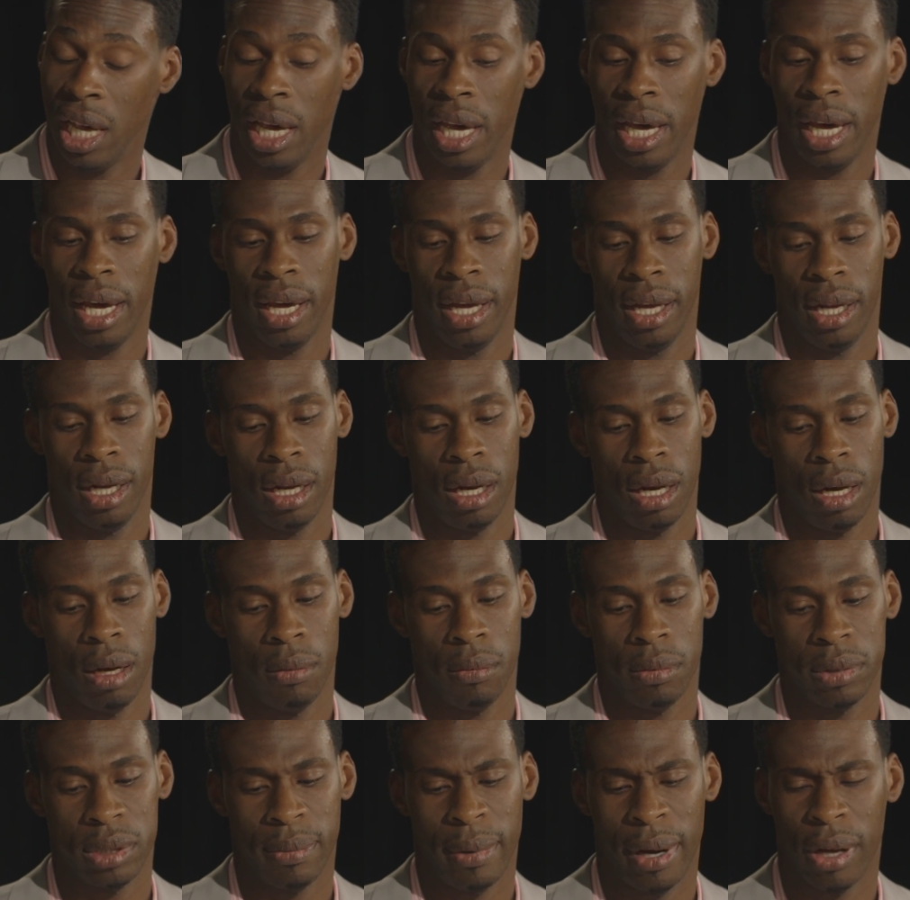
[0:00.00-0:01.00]
And um,
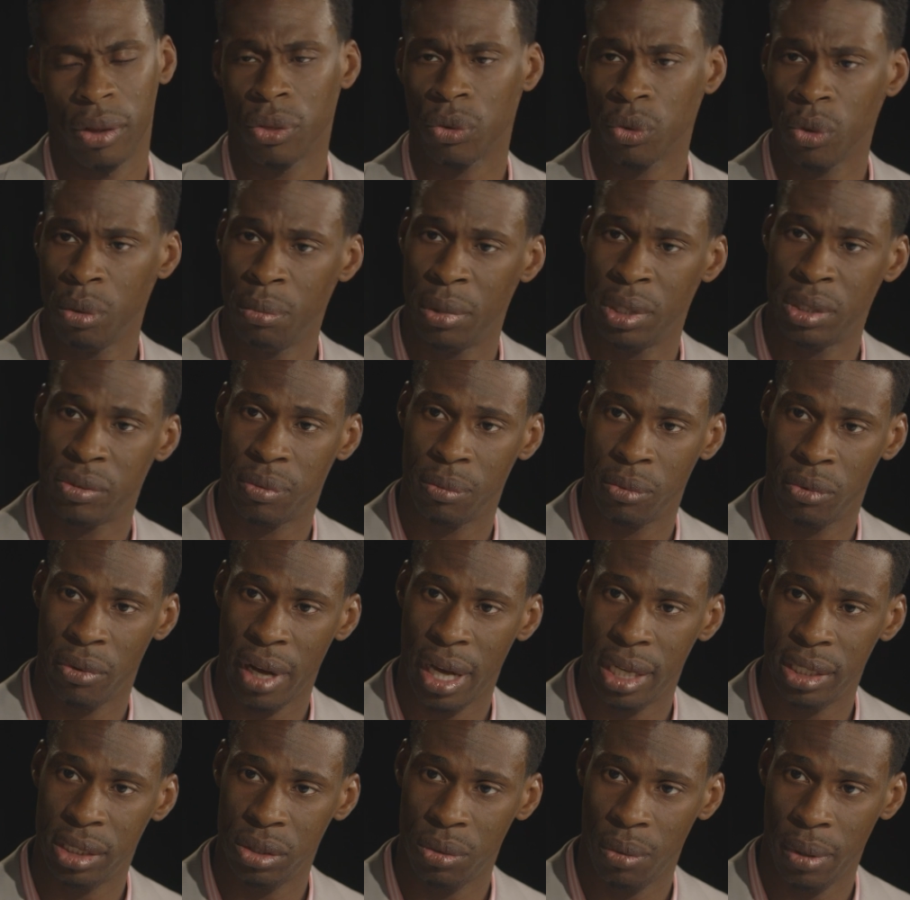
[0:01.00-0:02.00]
it was about three months from
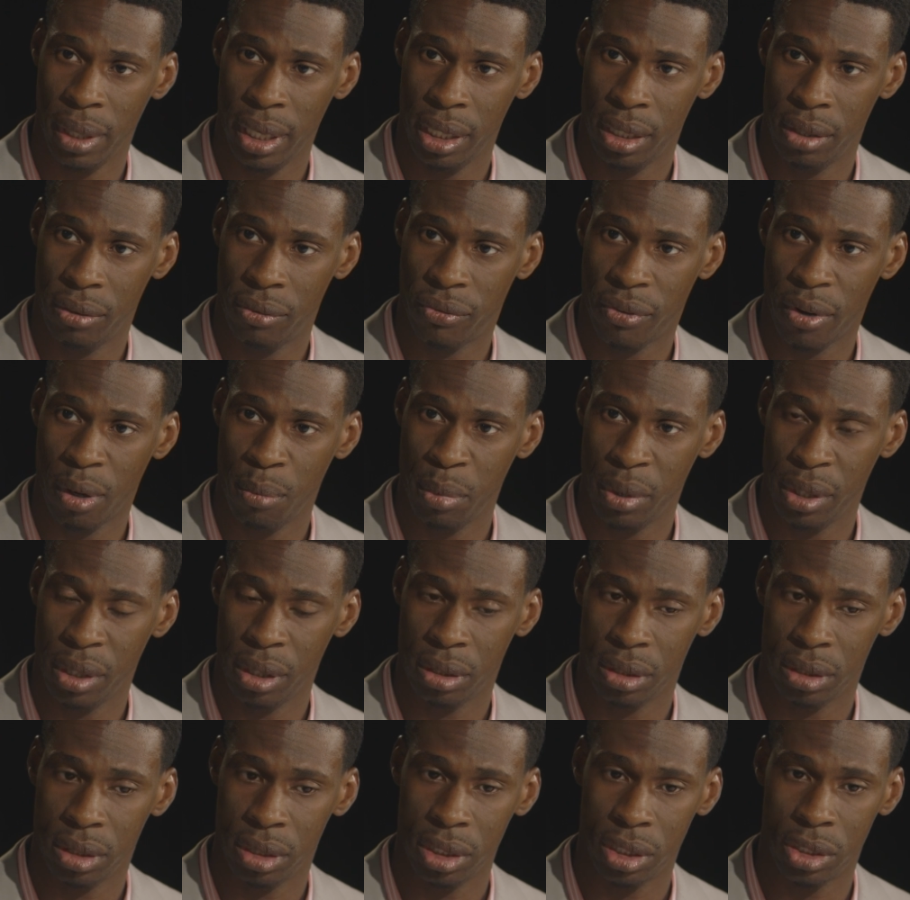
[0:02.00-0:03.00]
graduating from it,
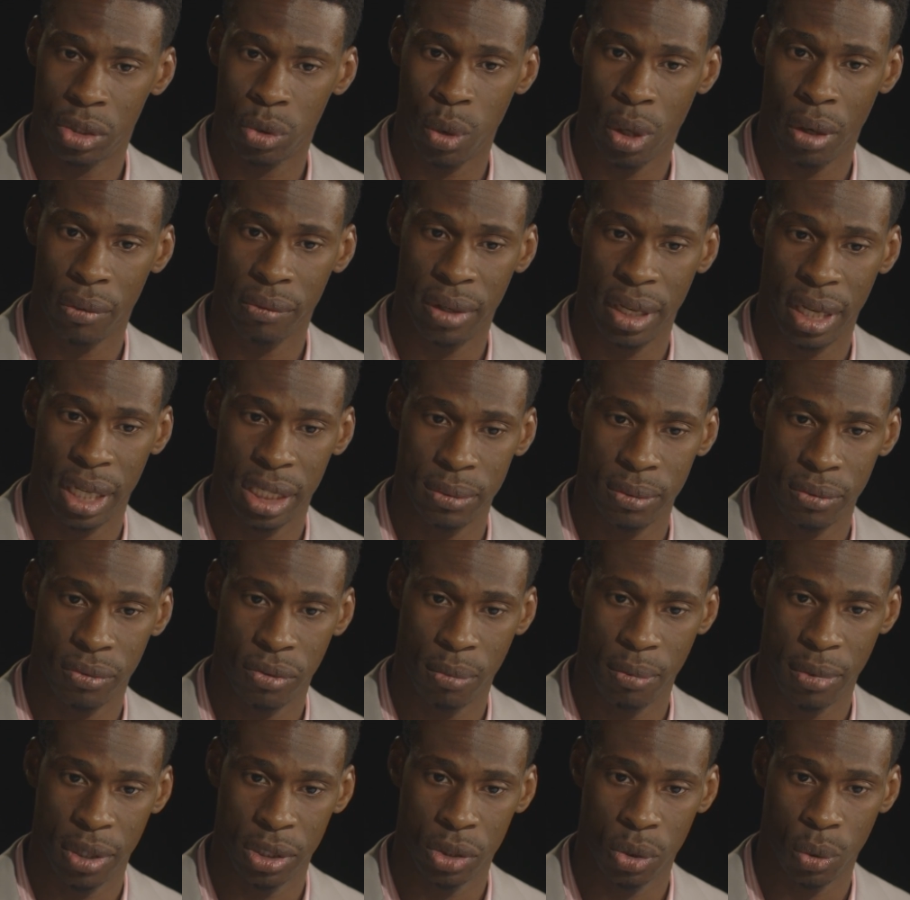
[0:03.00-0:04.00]
just 12 days
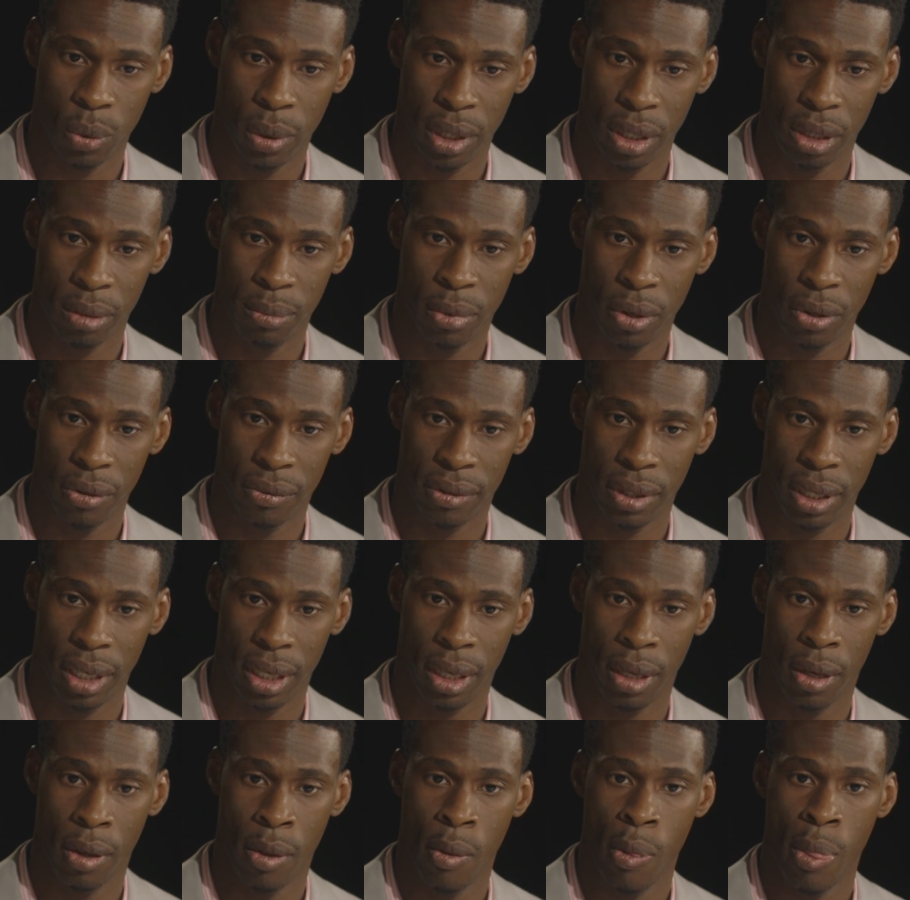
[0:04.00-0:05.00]
before my 20th
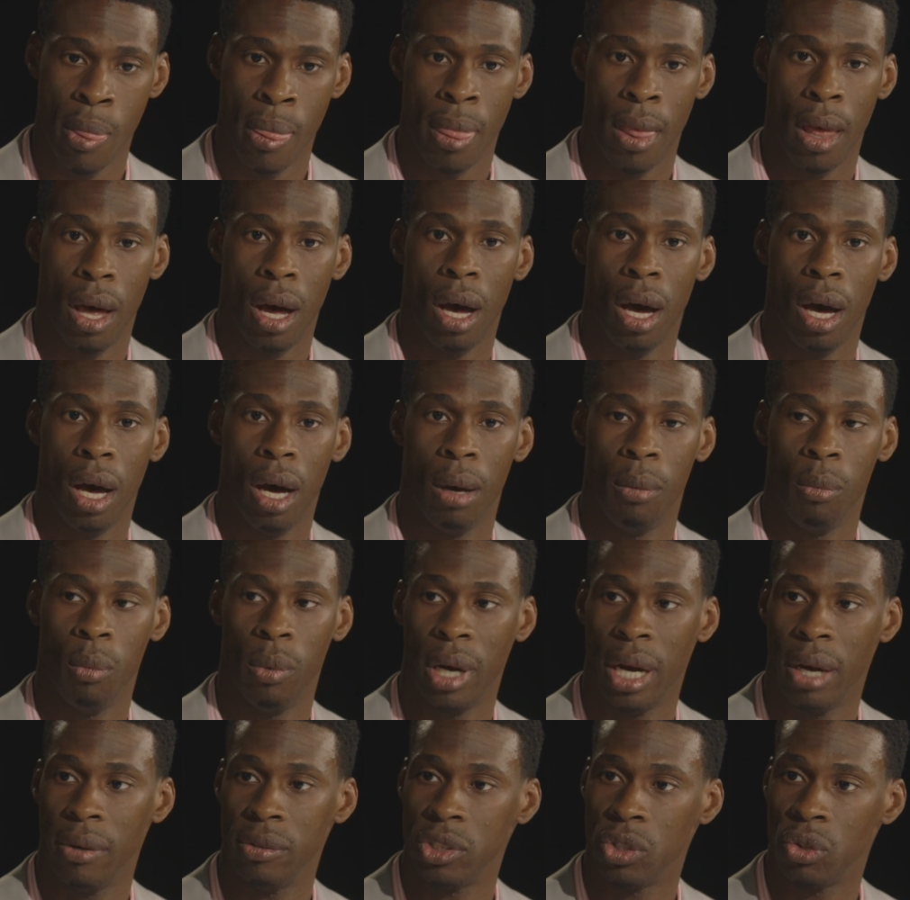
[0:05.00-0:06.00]
birthday, um,
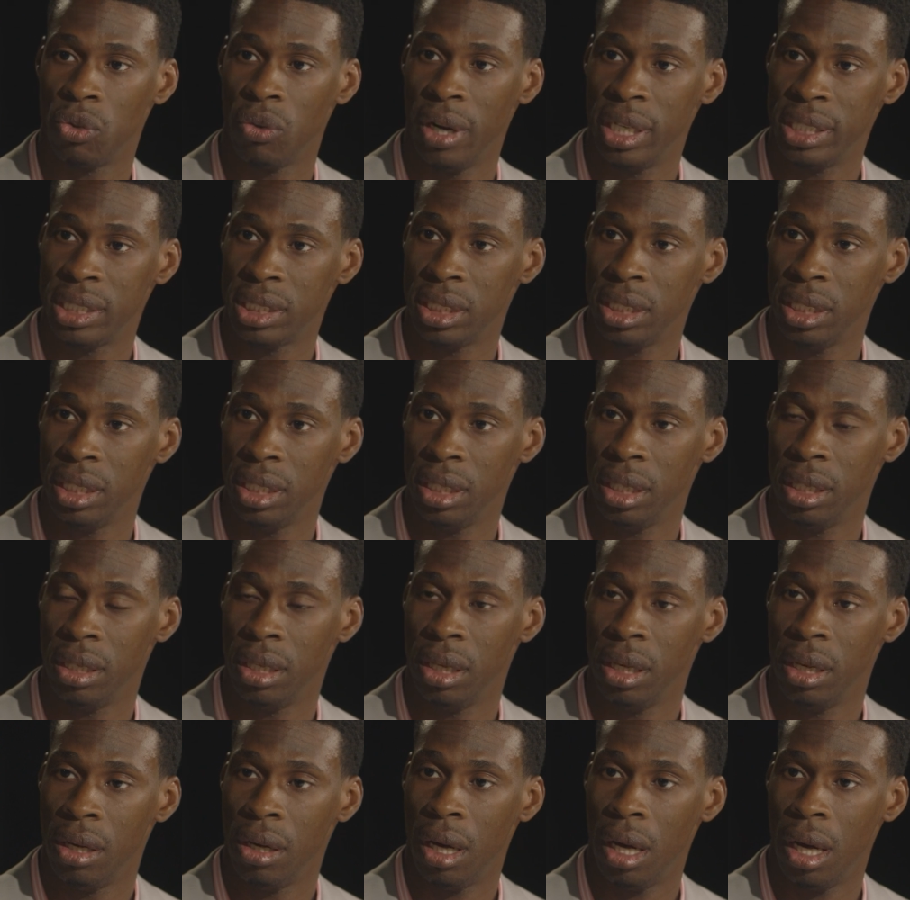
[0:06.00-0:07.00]
when I was arrested
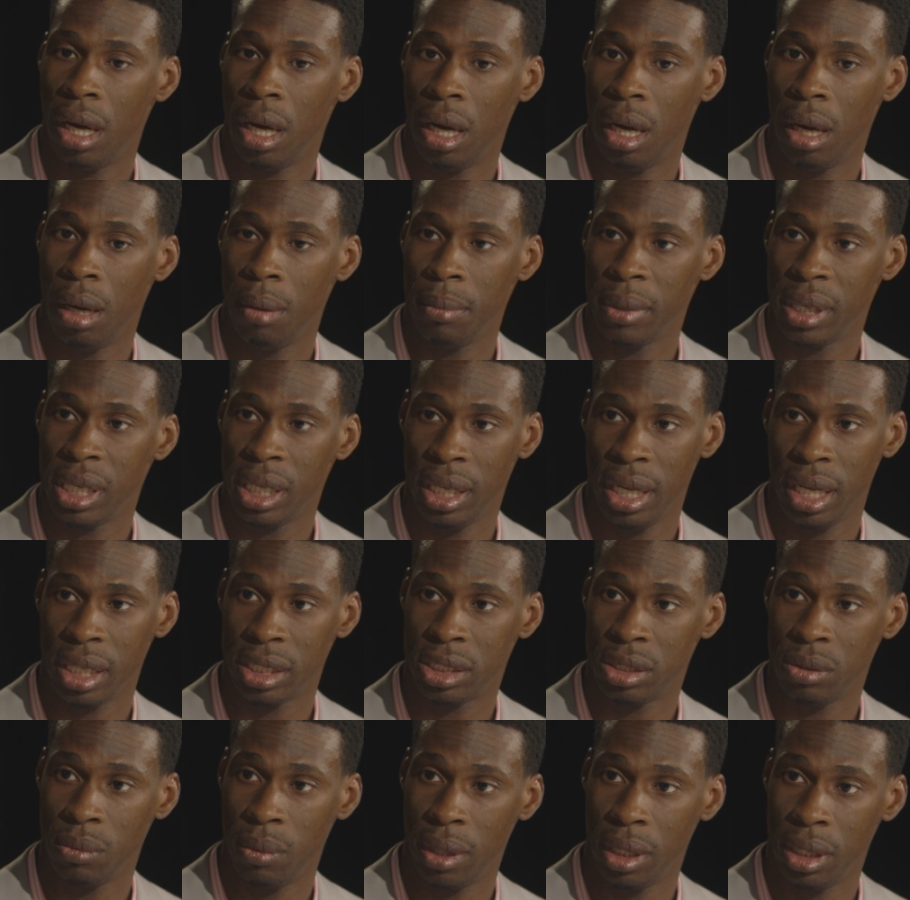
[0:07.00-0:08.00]
in
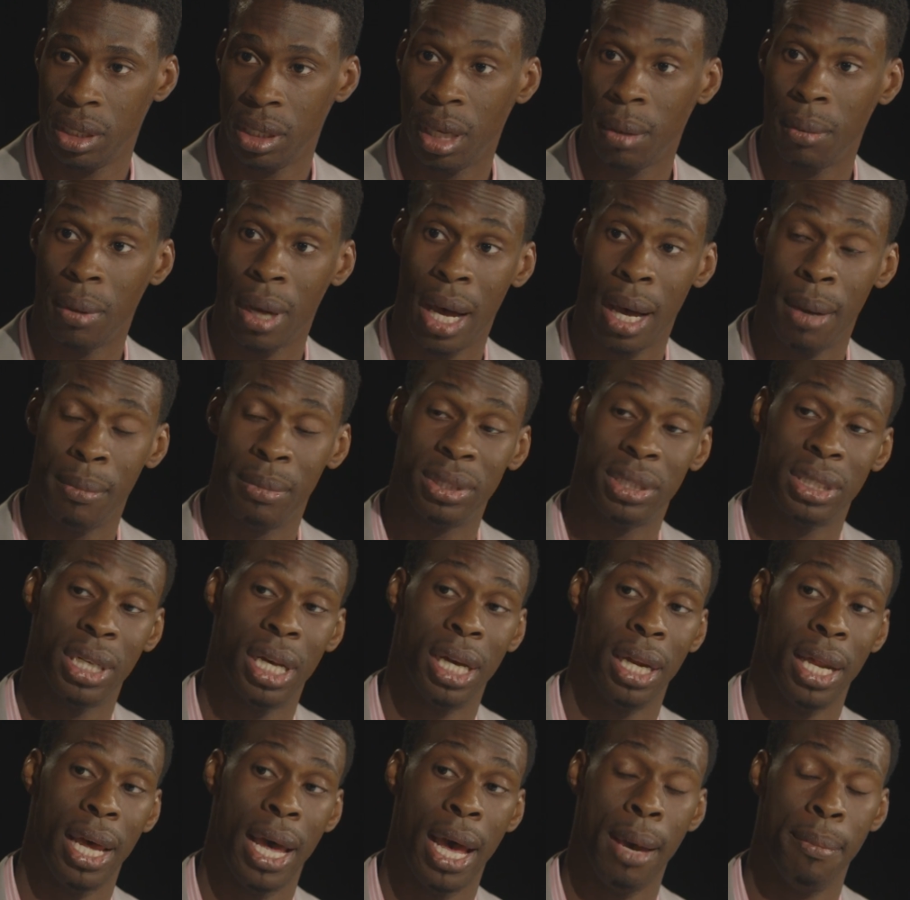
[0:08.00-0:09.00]
connection with a double
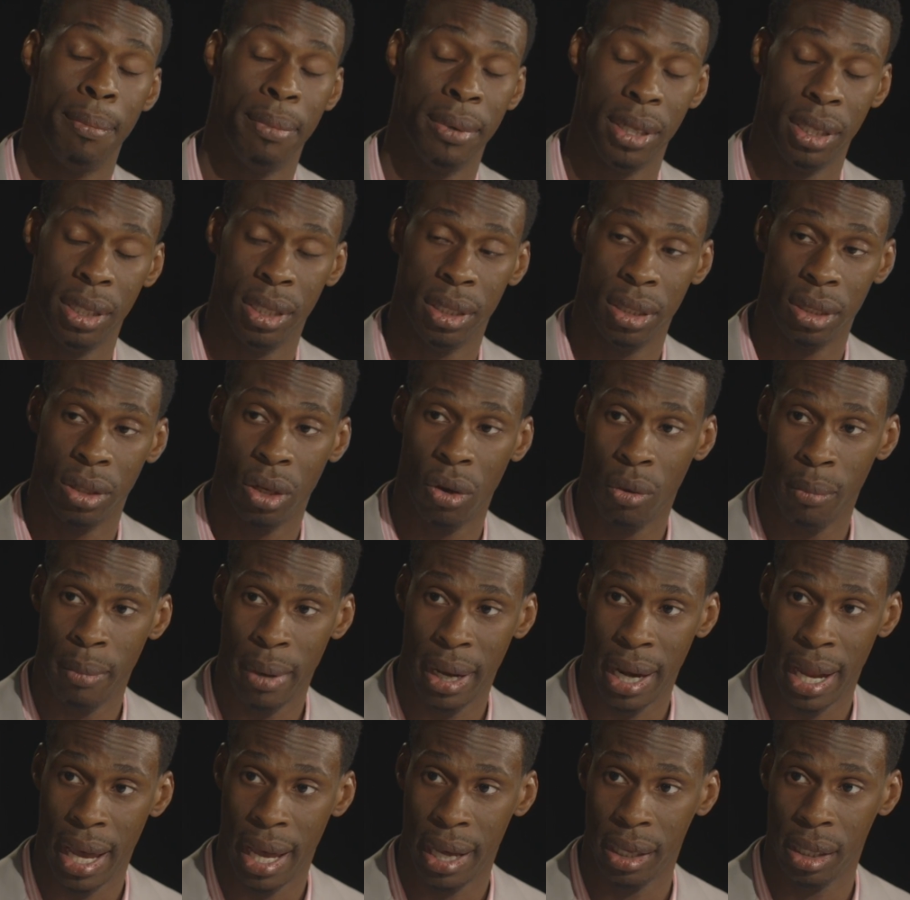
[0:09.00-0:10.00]
homicide that happened in Lower
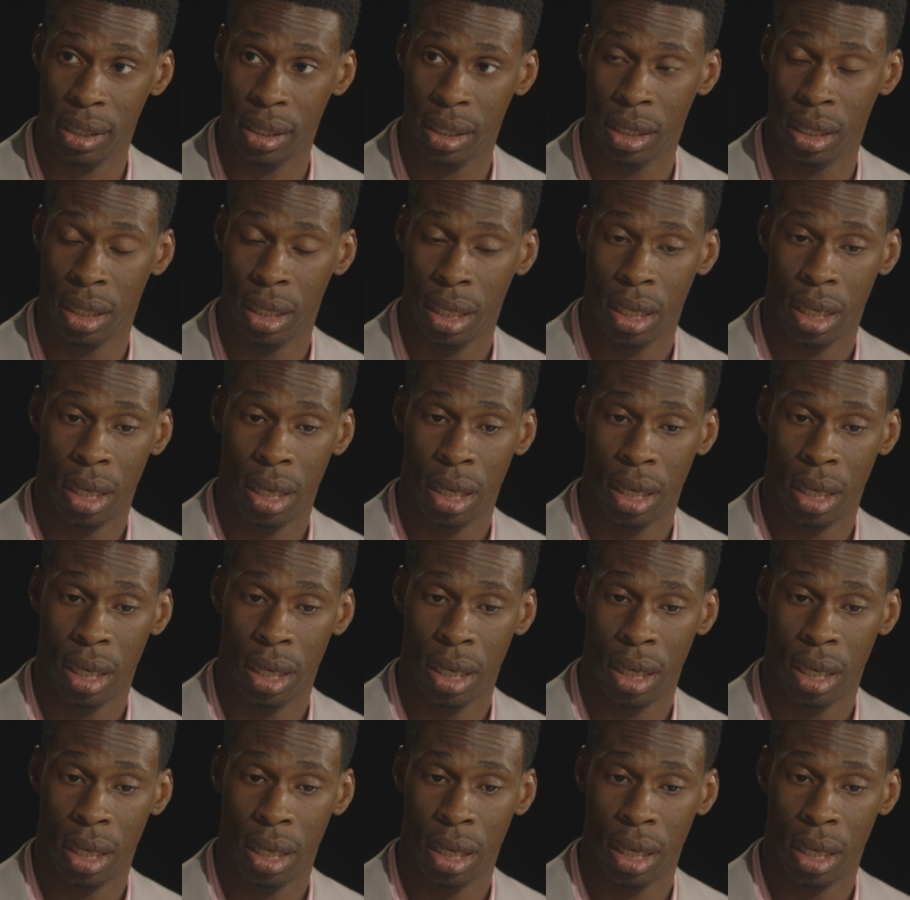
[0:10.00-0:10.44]
Manhattan.